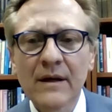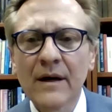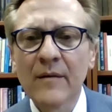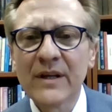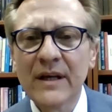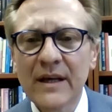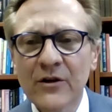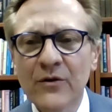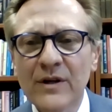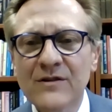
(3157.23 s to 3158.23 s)
um, the
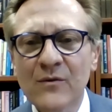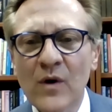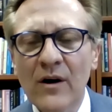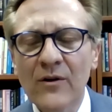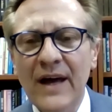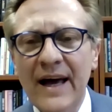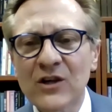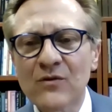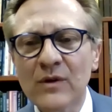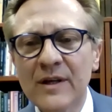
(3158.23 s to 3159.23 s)
increase in wealth
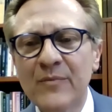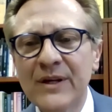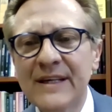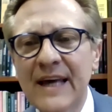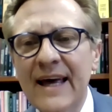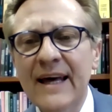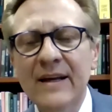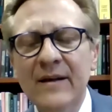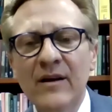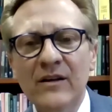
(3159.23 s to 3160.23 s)
actually
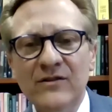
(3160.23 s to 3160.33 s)
began